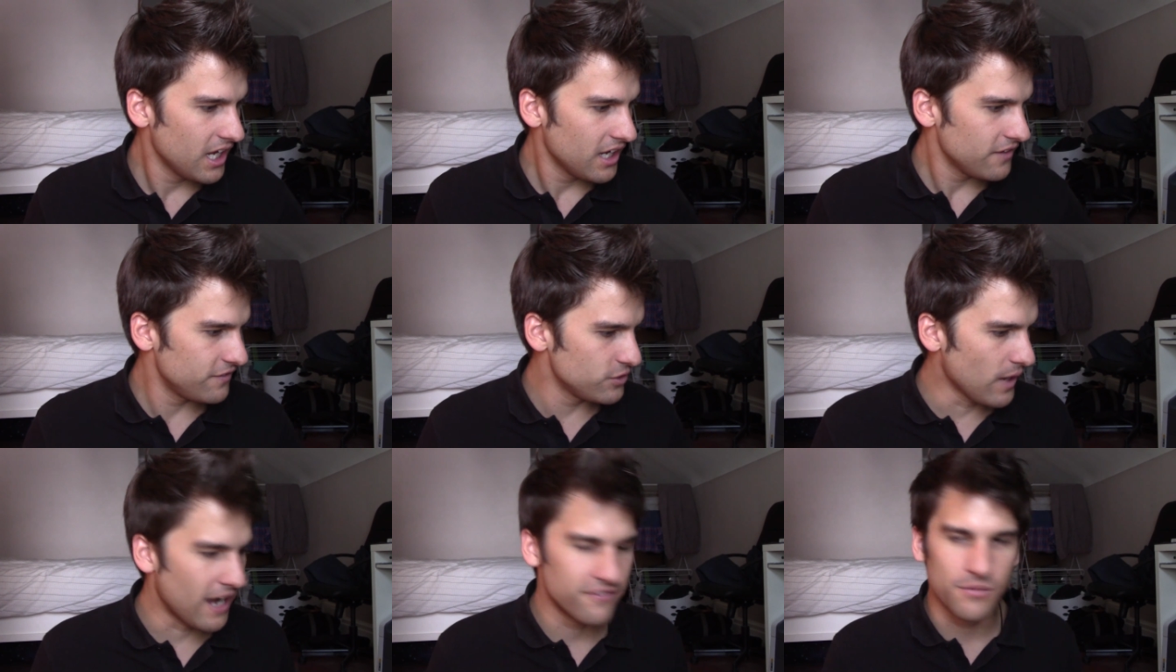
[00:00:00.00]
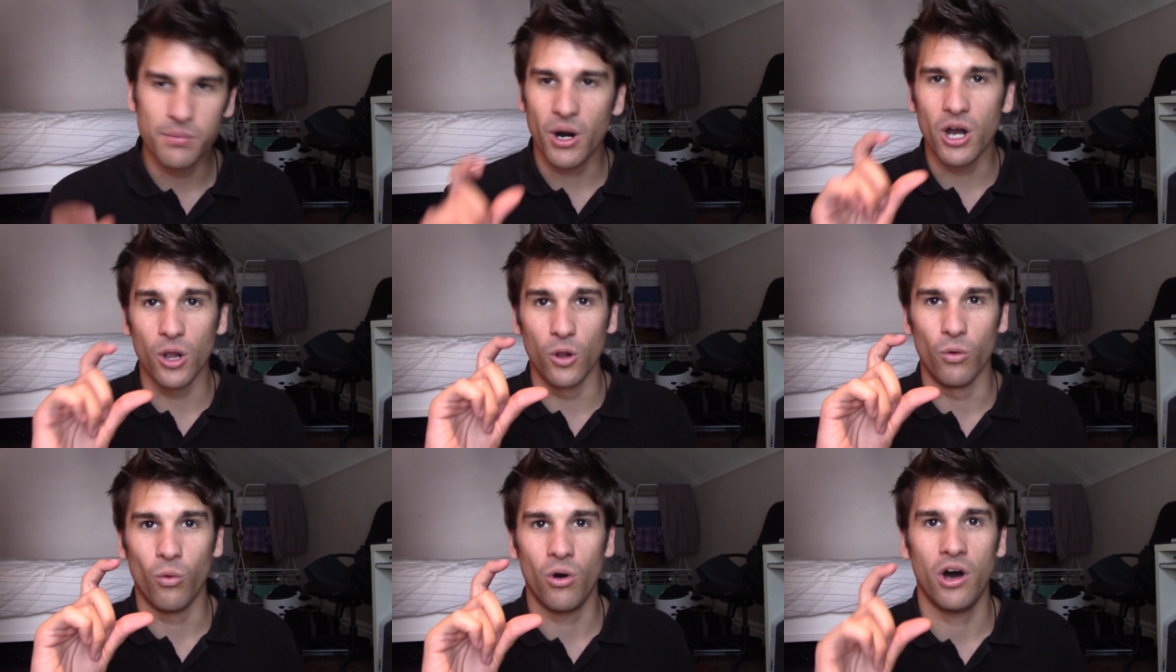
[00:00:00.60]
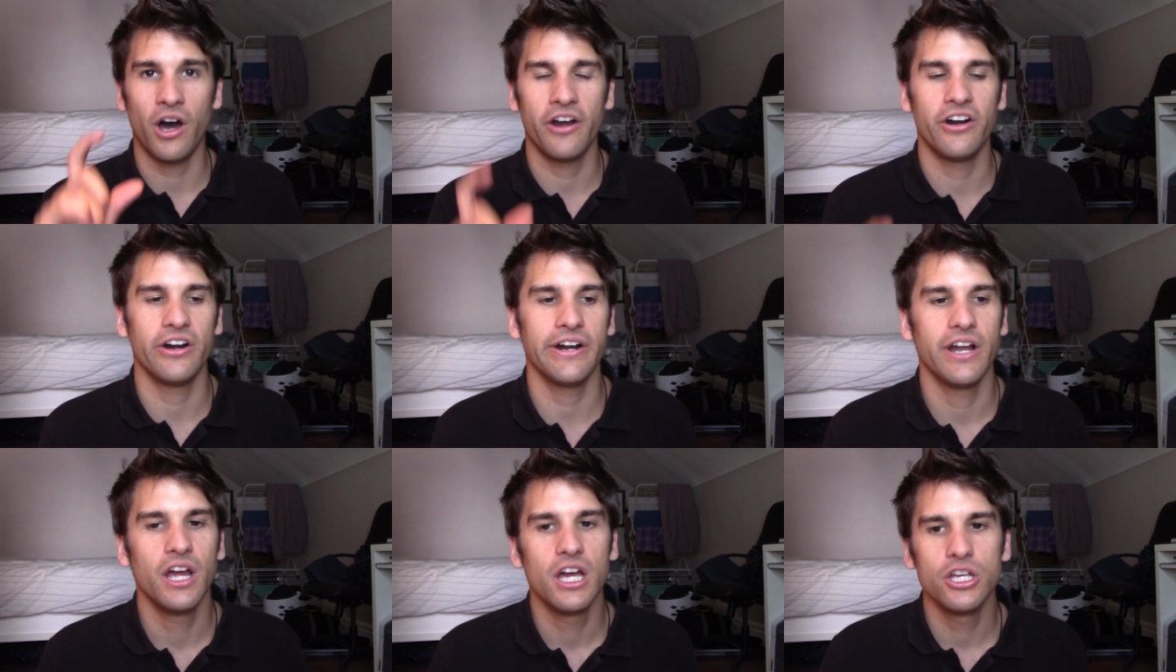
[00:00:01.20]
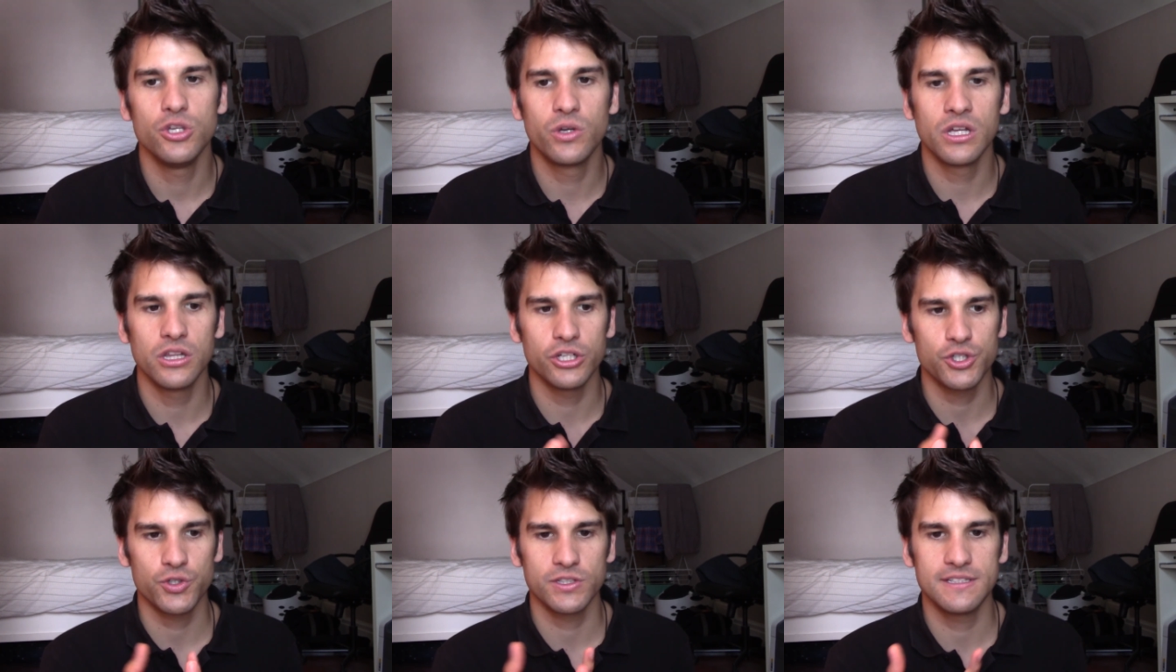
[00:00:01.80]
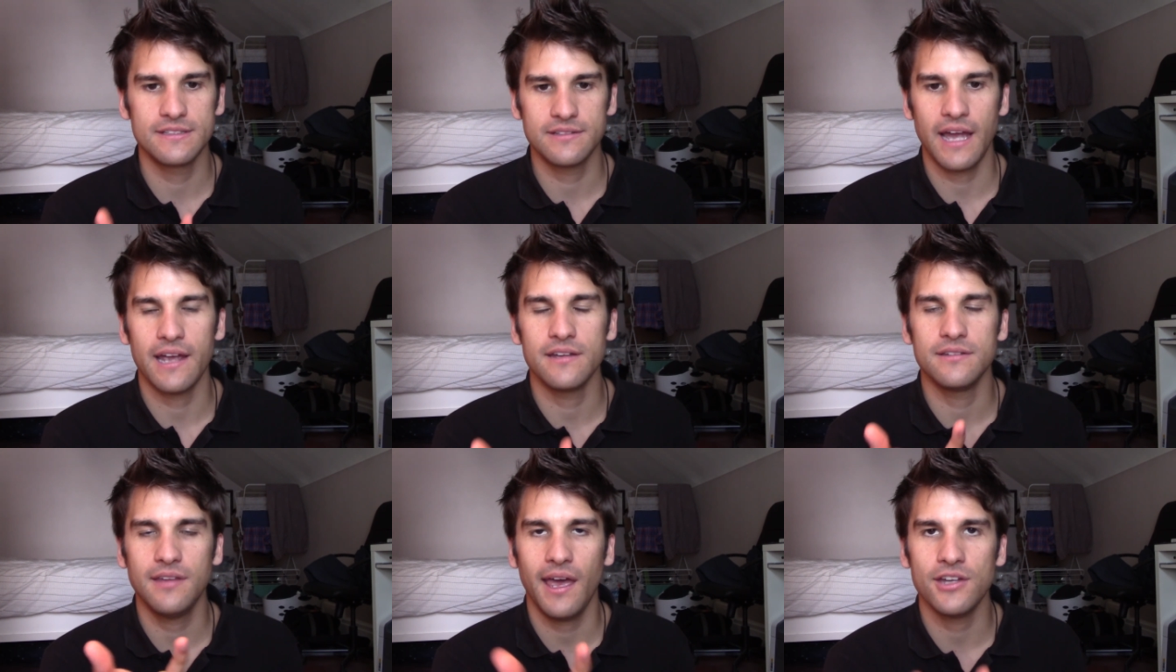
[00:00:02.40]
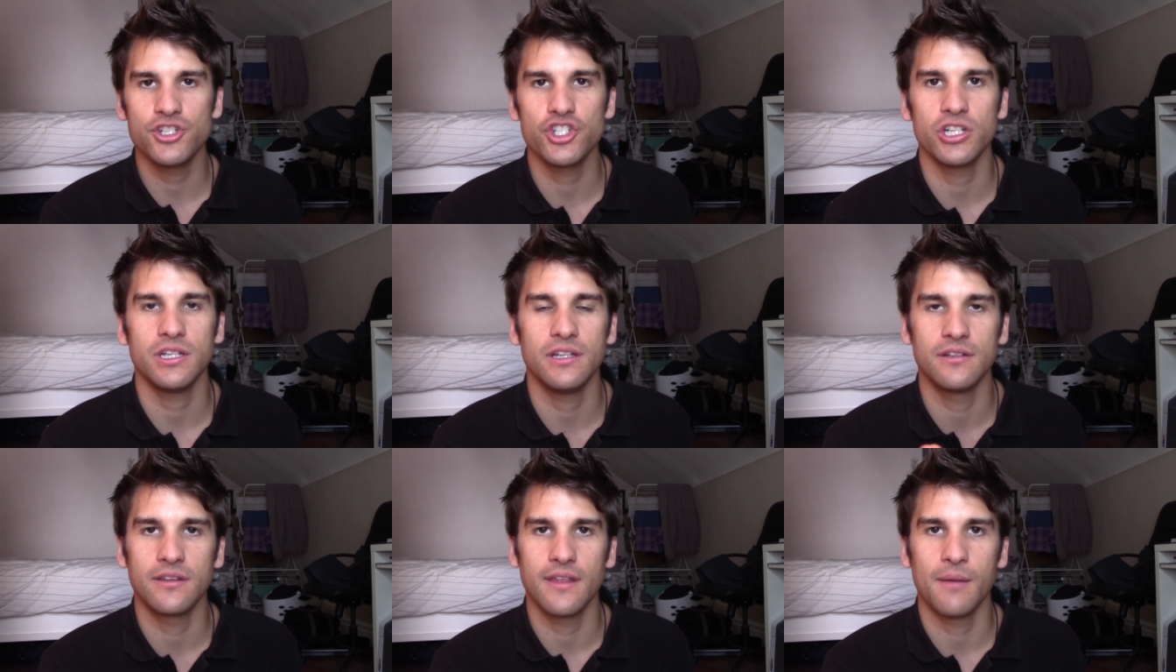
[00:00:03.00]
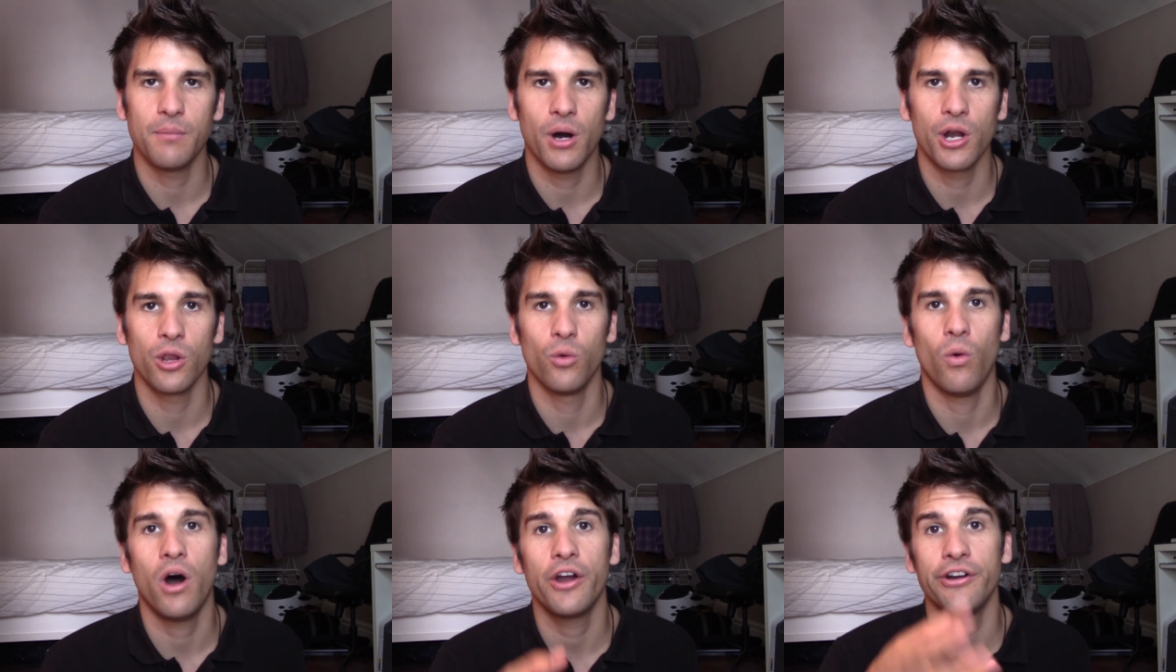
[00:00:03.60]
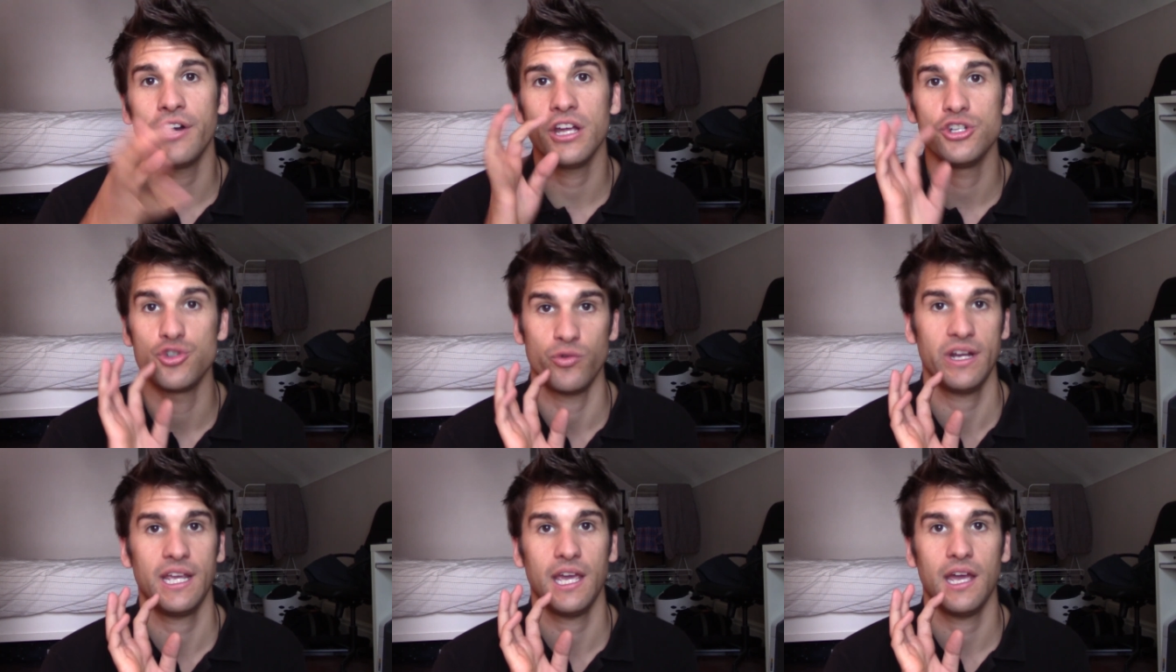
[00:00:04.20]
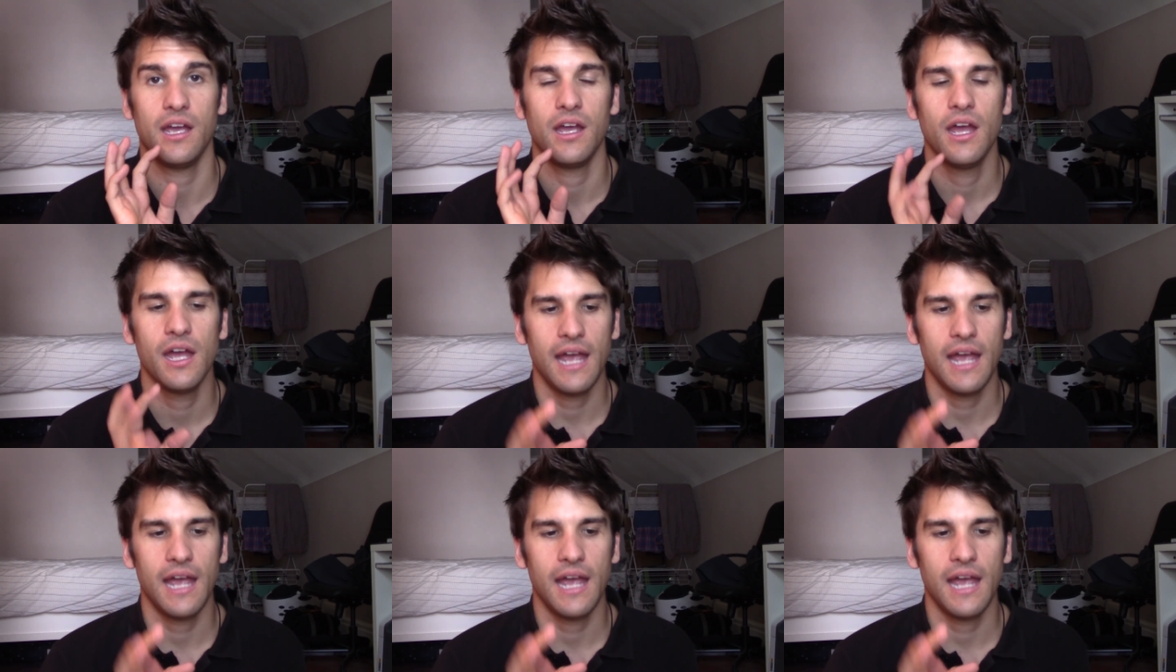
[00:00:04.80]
if you have a bottle of water, you could literally set intention into that bottle of water and drink it.